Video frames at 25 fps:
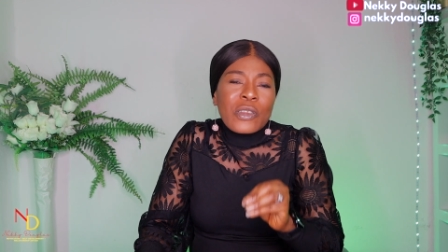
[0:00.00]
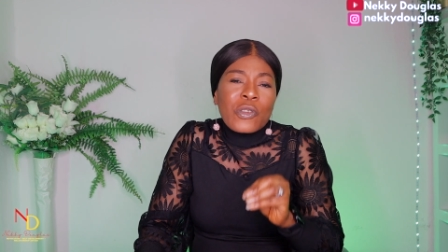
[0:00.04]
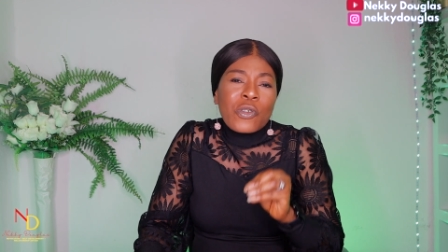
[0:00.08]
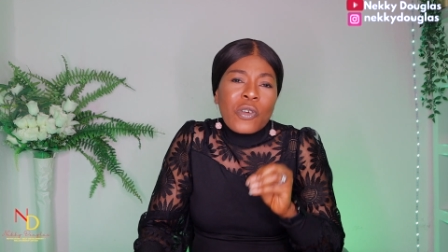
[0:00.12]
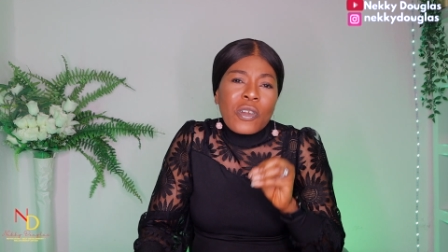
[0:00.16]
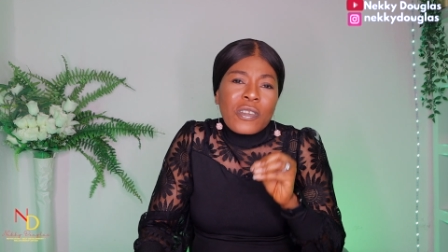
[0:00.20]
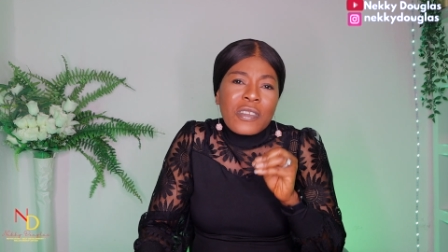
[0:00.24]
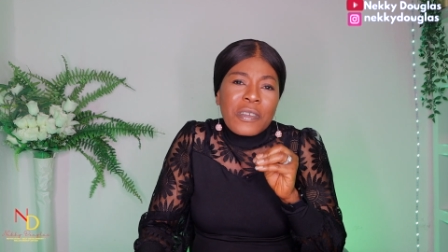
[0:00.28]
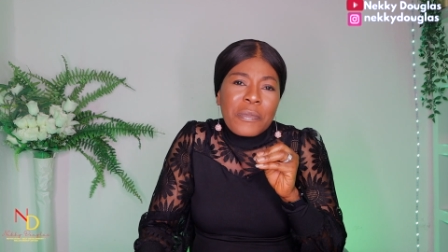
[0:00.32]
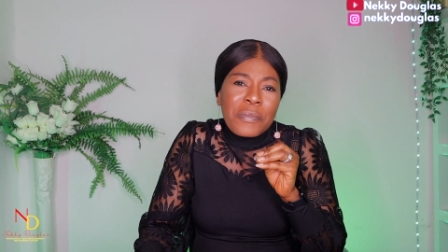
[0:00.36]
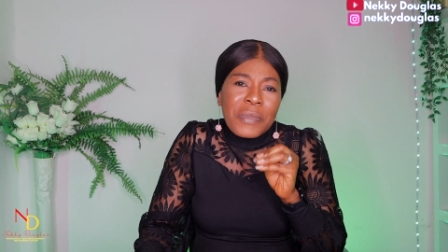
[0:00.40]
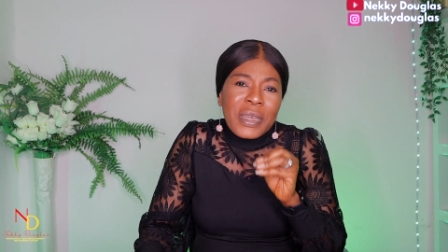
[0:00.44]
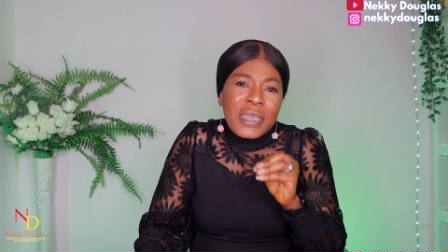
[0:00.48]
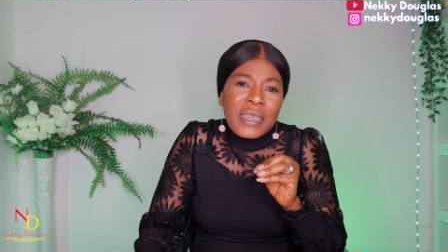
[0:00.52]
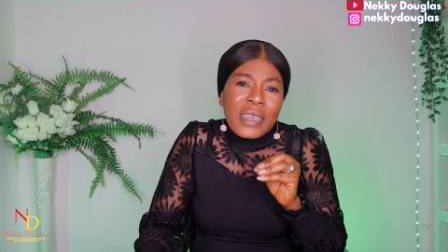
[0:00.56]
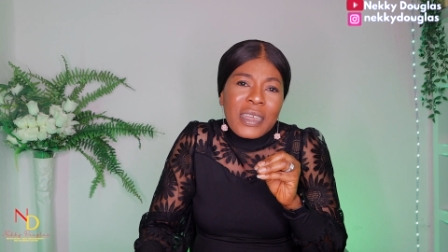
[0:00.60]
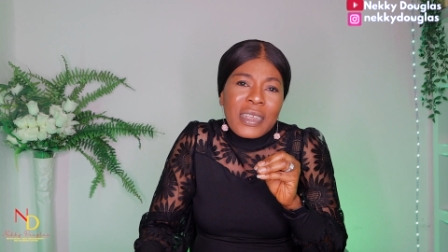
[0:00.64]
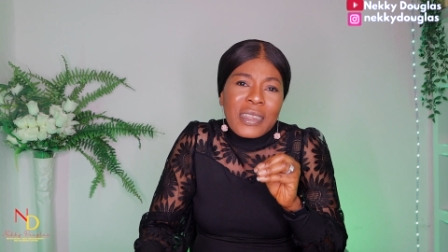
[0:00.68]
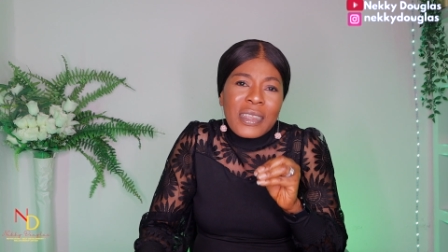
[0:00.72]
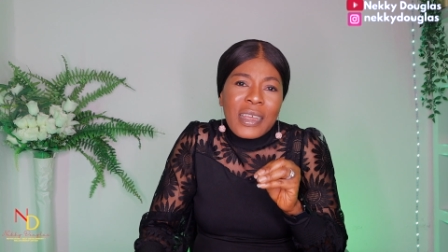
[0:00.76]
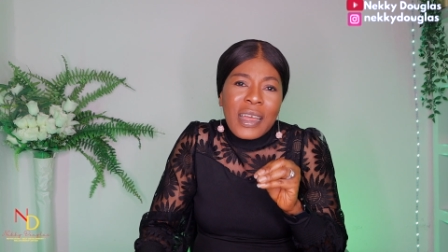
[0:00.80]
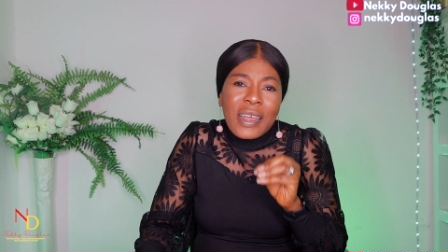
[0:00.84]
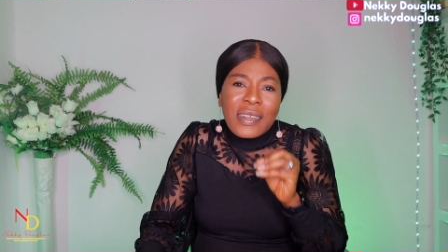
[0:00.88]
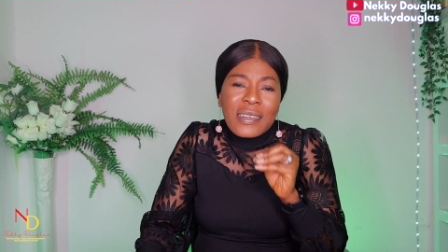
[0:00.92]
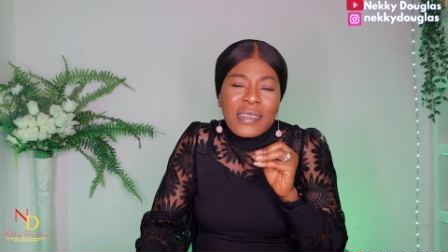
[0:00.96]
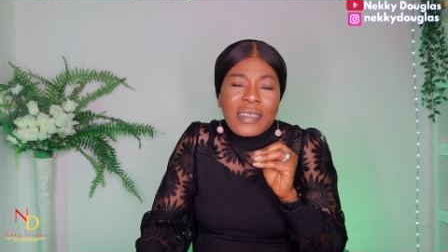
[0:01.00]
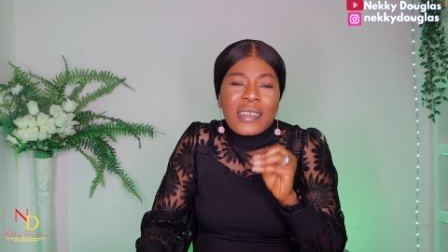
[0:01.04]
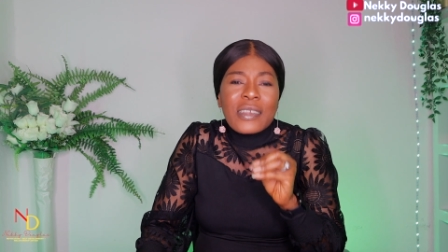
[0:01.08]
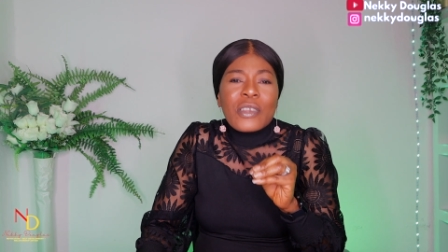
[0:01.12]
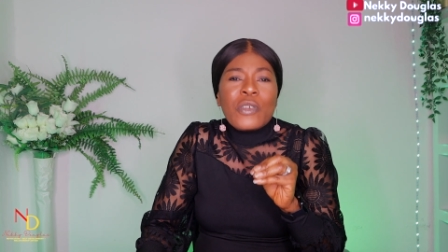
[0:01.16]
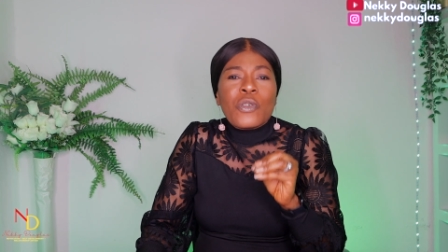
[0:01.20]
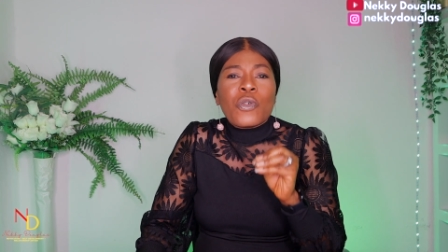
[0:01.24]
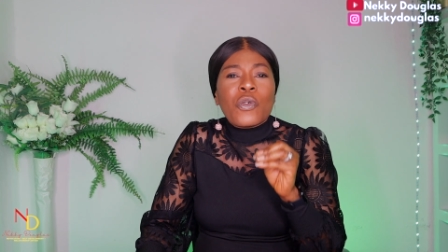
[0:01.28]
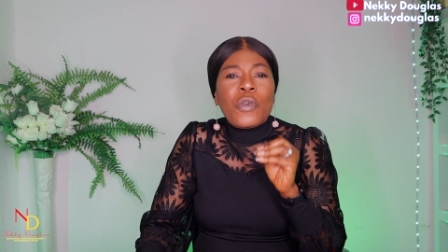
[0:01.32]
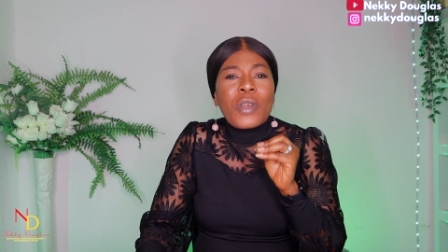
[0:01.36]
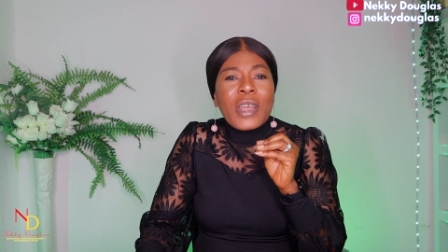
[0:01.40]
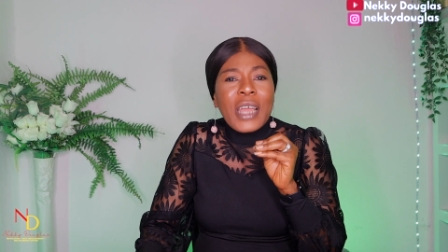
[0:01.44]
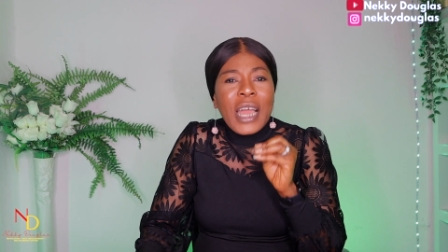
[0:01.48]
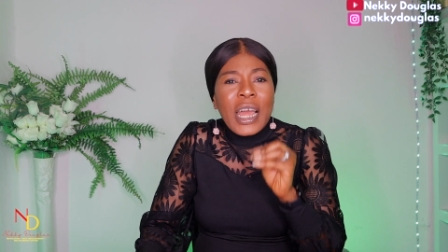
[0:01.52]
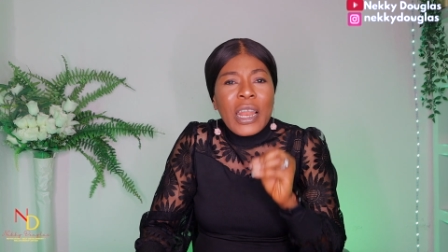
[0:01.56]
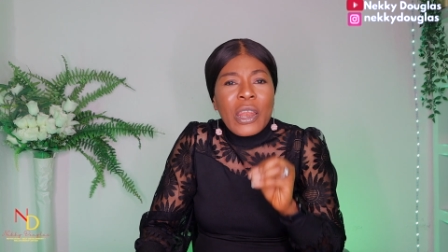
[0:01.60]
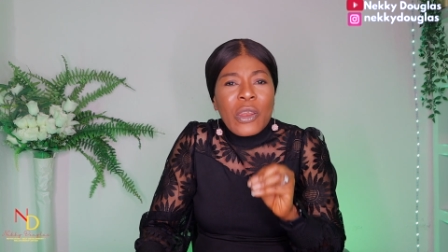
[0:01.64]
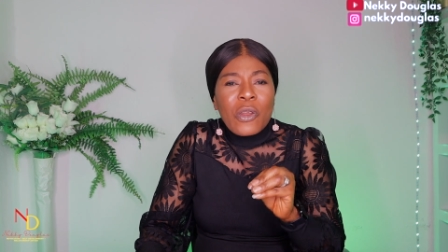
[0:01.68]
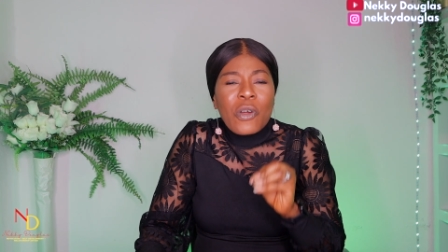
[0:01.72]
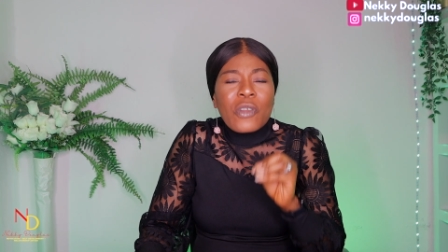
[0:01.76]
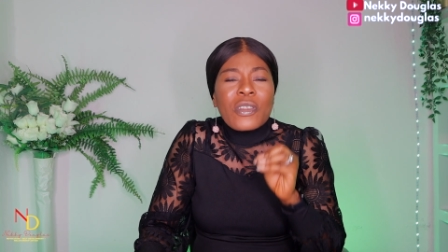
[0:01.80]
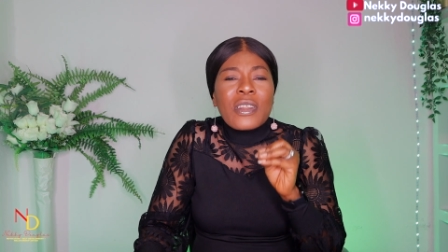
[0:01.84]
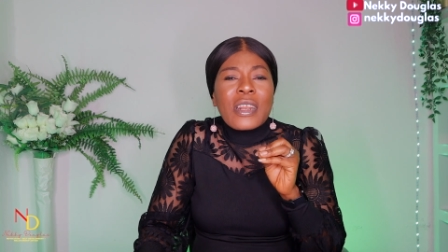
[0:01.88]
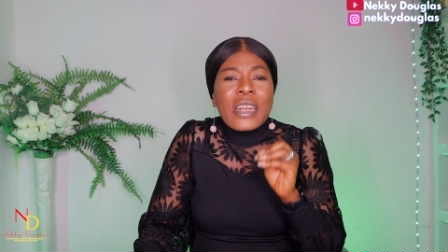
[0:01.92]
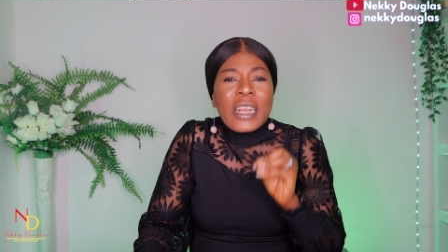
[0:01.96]
don't make it as you
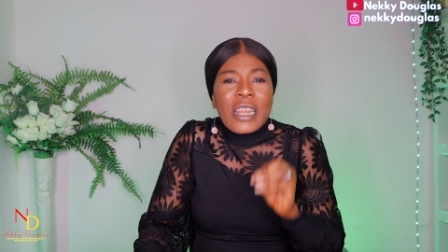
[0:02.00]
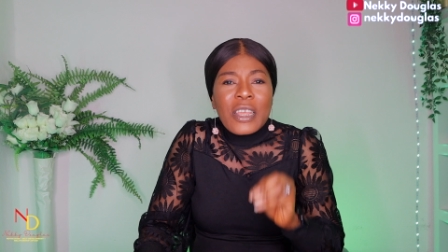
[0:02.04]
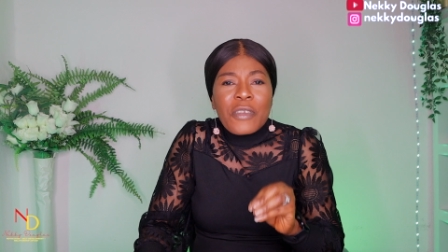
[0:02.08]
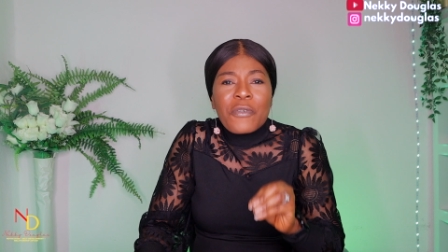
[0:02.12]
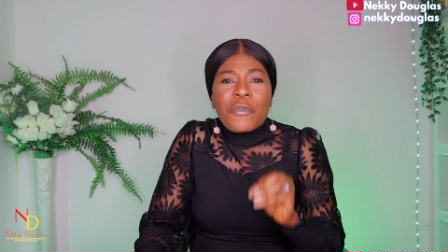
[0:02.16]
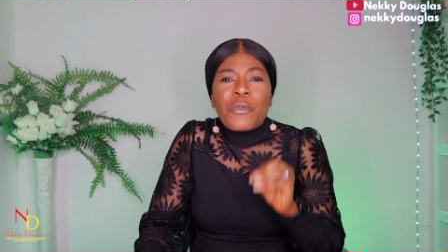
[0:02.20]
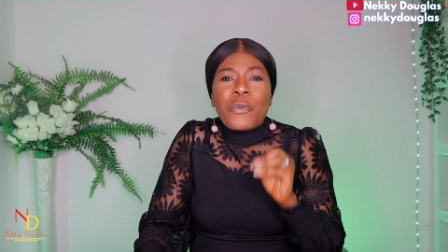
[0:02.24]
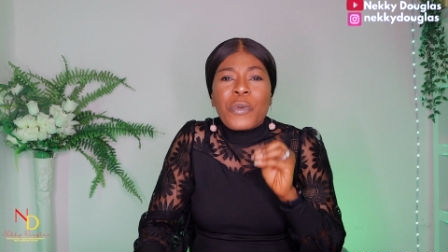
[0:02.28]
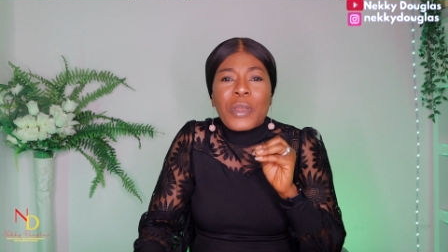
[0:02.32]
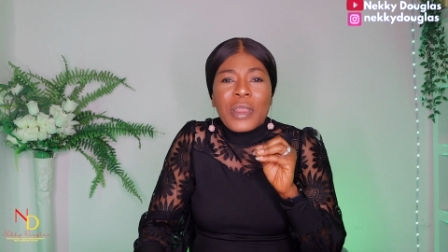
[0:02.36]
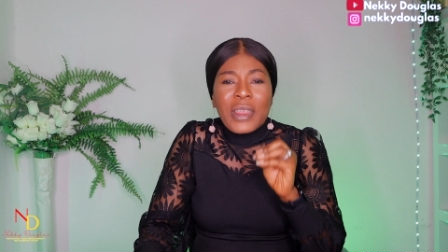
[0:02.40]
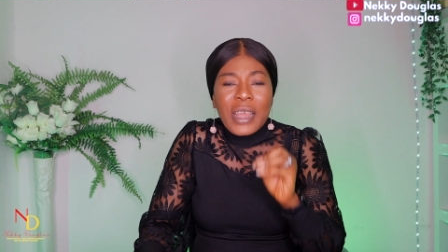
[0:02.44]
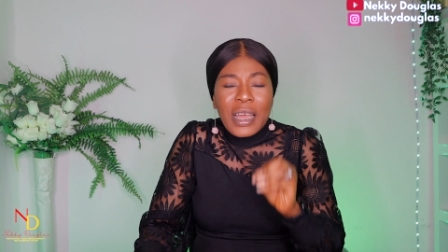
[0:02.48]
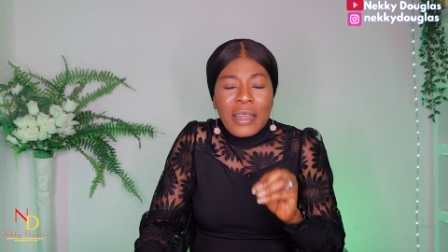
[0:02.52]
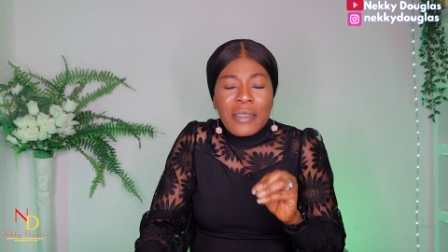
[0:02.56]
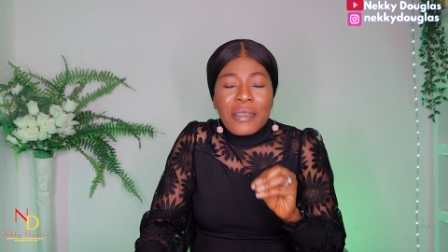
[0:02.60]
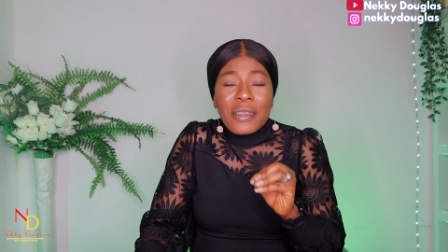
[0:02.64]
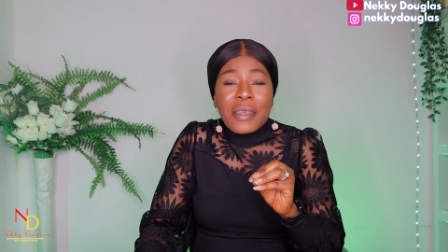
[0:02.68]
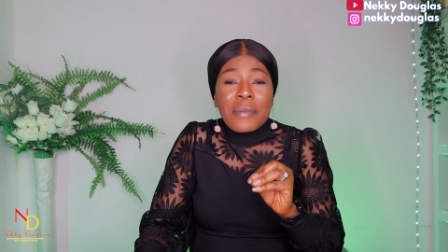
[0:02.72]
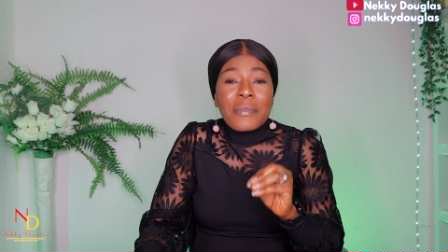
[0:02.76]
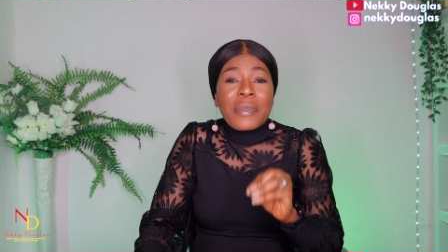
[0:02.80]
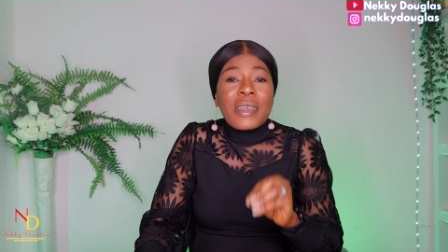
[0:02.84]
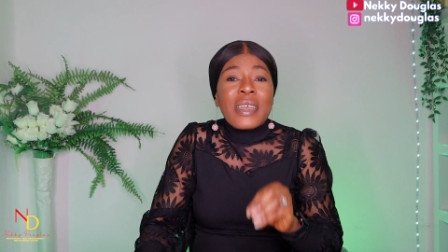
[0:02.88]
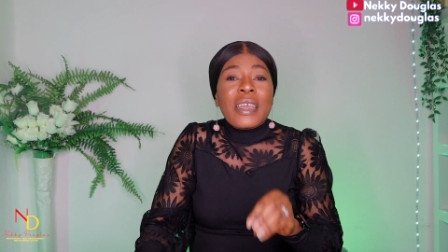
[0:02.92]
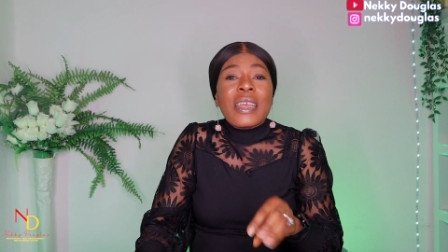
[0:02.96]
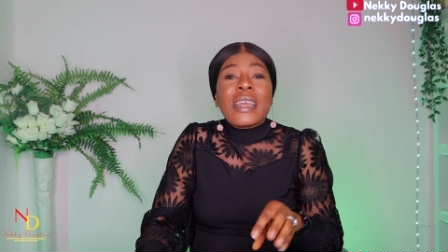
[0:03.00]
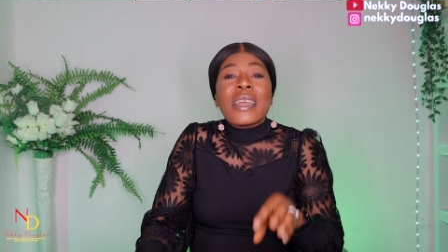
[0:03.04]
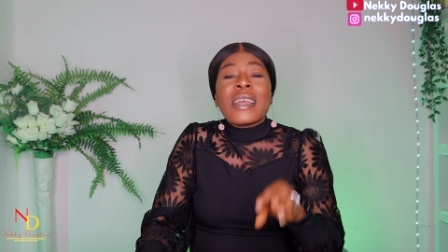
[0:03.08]
cannot live without them.